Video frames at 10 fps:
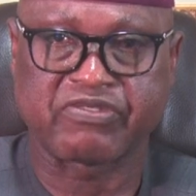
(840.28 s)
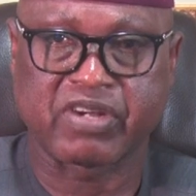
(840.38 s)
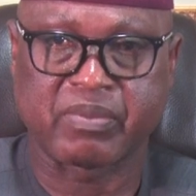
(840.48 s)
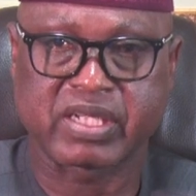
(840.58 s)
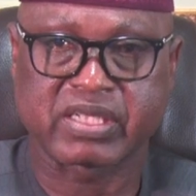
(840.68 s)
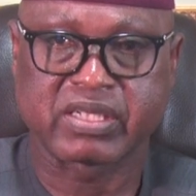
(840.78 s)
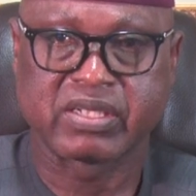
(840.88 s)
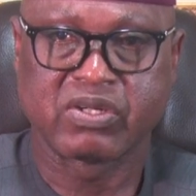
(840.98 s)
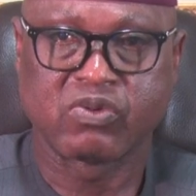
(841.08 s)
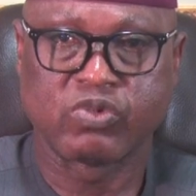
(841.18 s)
farmers
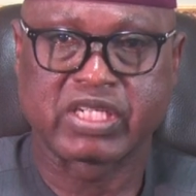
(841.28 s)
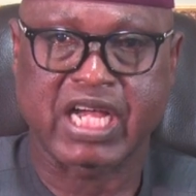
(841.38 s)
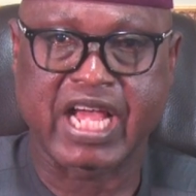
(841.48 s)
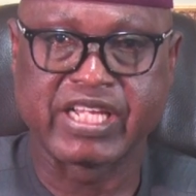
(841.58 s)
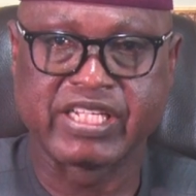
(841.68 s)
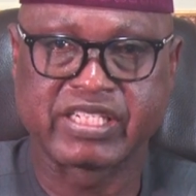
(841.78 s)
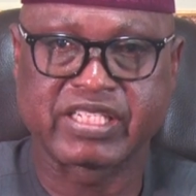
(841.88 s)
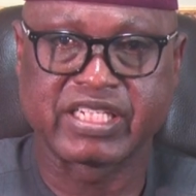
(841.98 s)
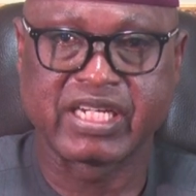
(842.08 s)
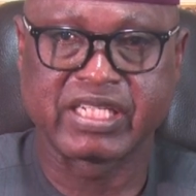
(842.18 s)
with high-yield
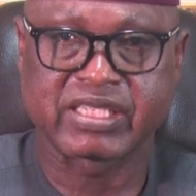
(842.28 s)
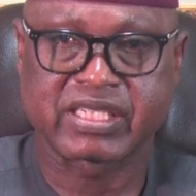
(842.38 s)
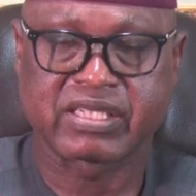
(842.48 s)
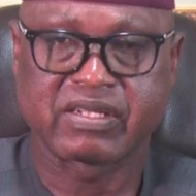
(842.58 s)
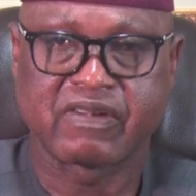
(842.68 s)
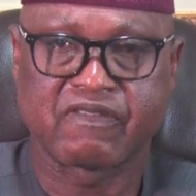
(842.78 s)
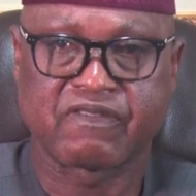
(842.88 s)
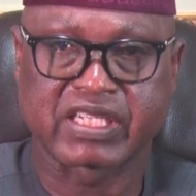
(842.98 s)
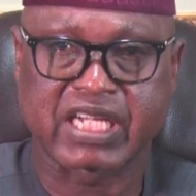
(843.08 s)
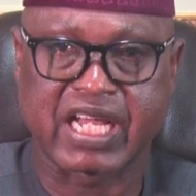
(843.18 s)
seedlings,
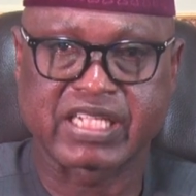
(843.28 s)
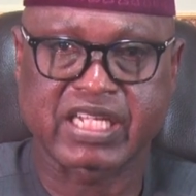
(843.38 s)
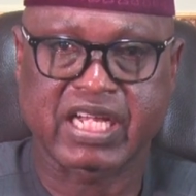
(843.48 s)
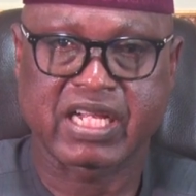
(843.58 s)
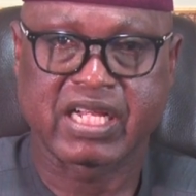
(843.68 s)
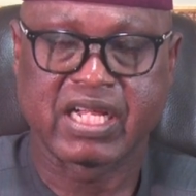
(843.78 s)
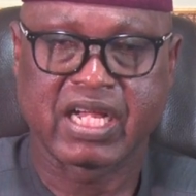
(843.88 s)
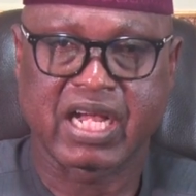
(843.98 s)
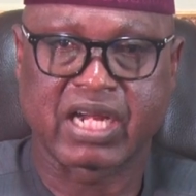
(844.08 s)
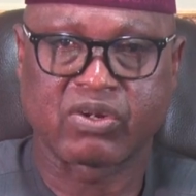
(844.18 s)
fertilizer,
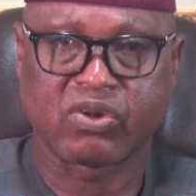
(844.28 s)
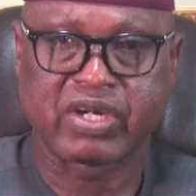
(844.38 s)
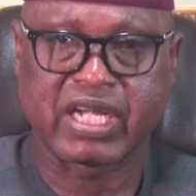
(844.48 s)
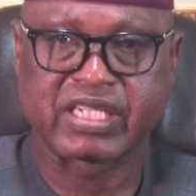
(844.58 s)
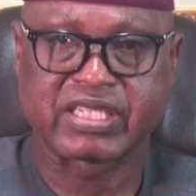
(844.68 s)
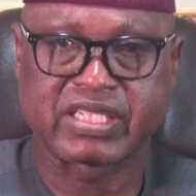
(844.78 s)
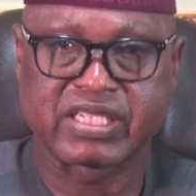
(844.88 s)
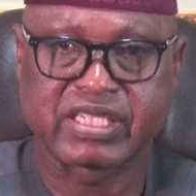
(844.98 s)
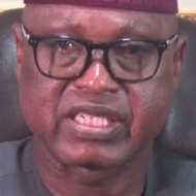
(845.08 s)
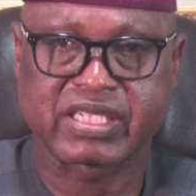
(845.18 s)
and other
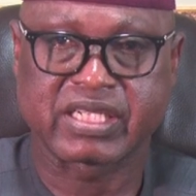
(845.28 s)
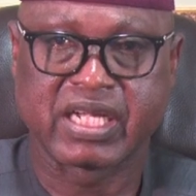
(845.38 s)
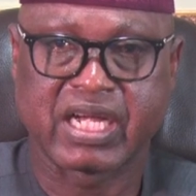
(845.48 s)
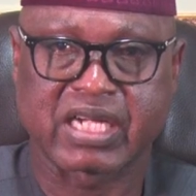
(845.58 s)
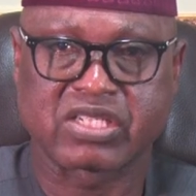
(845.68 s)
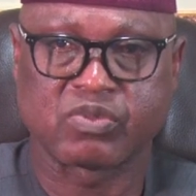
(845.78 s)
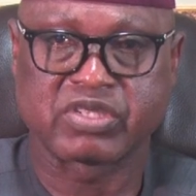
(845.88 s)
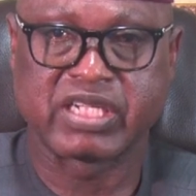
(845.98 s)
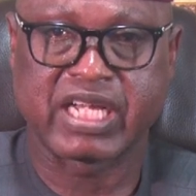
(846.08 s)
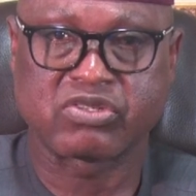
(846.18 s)
necessities at
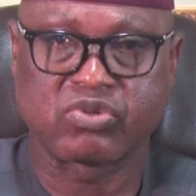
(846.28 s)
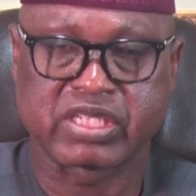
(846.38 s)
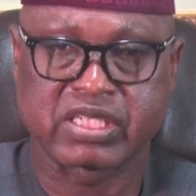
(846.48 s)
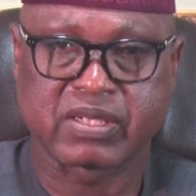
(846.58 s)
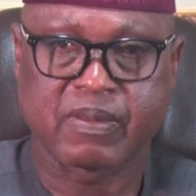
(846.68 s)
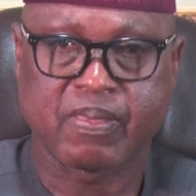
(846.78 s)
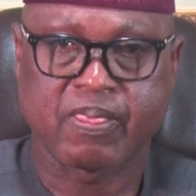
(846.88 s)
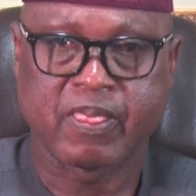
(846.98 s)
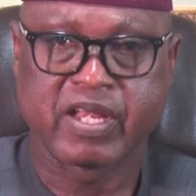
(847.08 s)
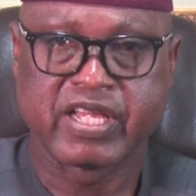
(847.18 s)
subsidized rates.
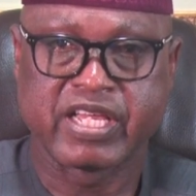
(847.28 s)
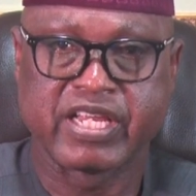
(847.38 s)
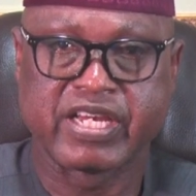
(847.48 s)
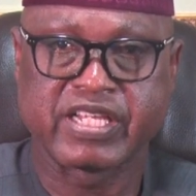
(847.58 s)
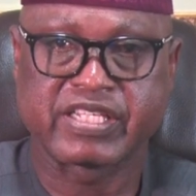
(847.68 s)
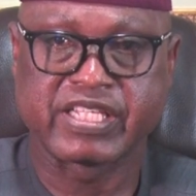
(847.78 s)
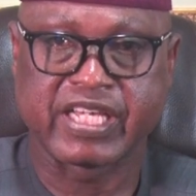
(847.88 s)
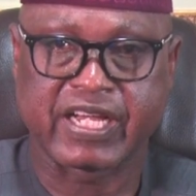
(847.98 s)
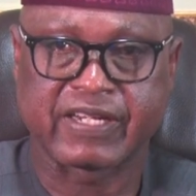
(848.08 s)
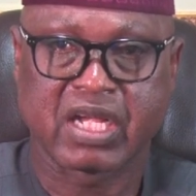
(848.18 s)
In this
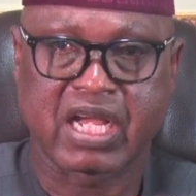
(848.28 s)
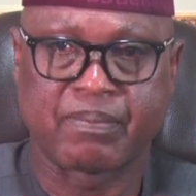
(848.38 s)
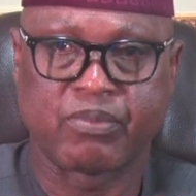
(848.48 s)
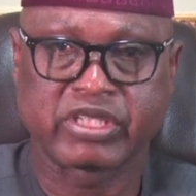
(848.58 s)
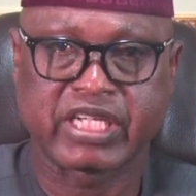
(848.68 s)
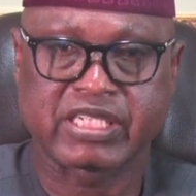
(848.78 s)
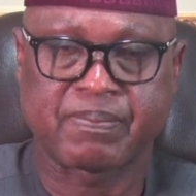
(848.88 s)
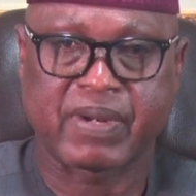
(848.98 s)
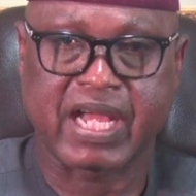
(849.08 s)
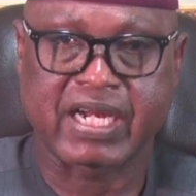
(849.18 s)
year, our budget
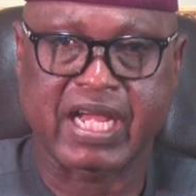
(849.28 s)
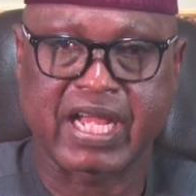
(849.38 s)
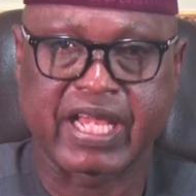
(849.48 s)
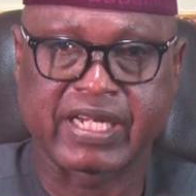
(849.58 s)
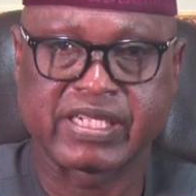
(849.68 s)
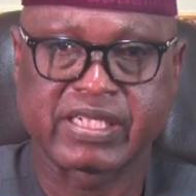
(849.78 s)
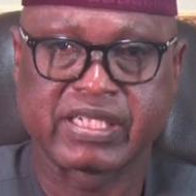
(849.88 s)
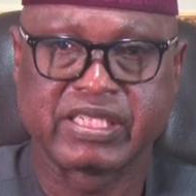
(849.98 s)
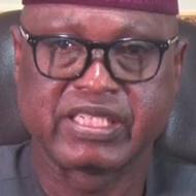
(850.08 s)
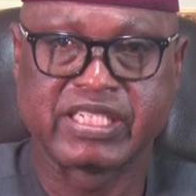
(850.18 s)
plan ahead
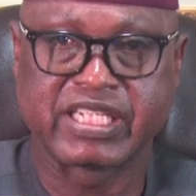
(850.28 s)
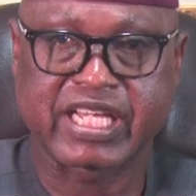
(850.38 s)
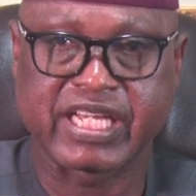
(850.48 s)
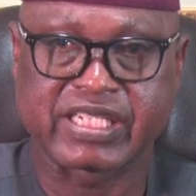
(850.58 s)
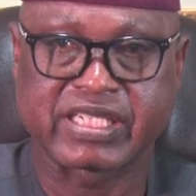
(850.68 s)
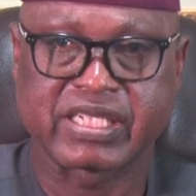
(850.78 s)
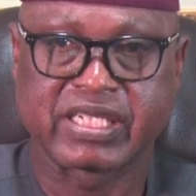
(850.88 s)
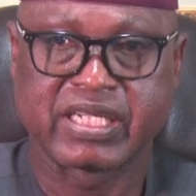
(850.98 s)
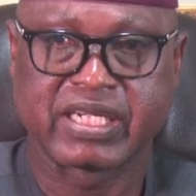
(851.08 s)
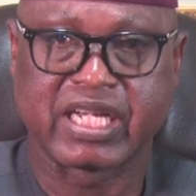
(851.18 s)
indicates
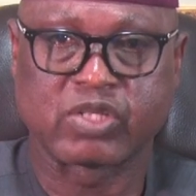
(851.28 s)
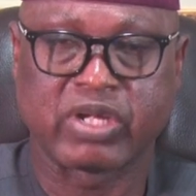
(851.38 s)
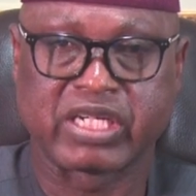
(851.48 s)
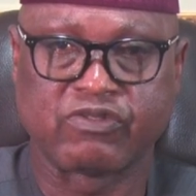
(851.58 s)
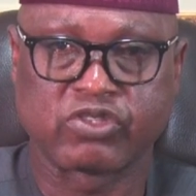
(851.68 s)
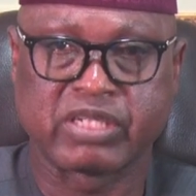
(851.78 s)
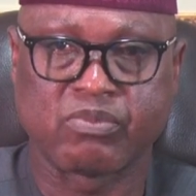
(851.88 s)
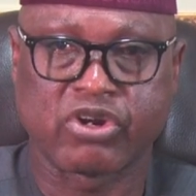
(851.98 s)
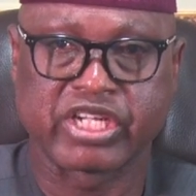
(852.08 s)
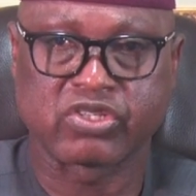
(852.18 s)
that we are devoting
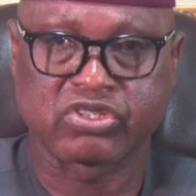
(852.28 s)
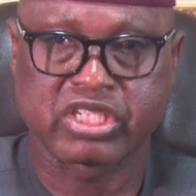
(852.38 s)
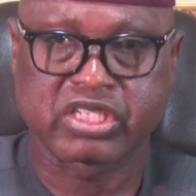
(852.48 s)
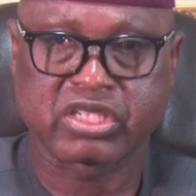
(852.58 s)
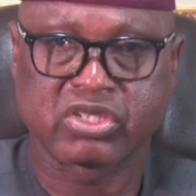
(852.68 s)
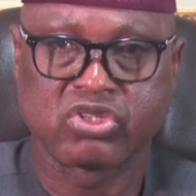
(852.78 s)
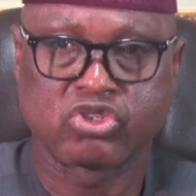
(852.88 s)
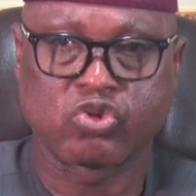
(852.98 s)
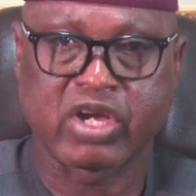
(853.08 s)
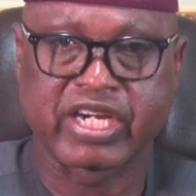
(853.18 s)
more resources
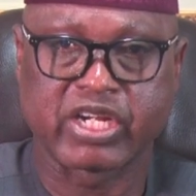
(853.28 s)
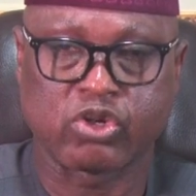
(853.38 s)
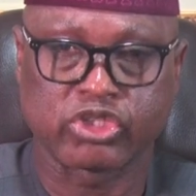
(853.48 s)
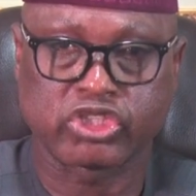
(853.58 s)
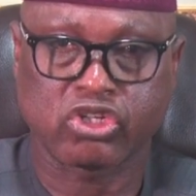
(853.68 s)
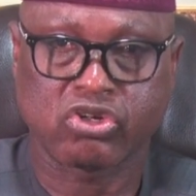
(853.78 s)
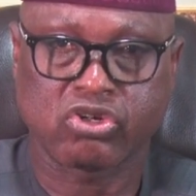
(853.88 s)
to agriculture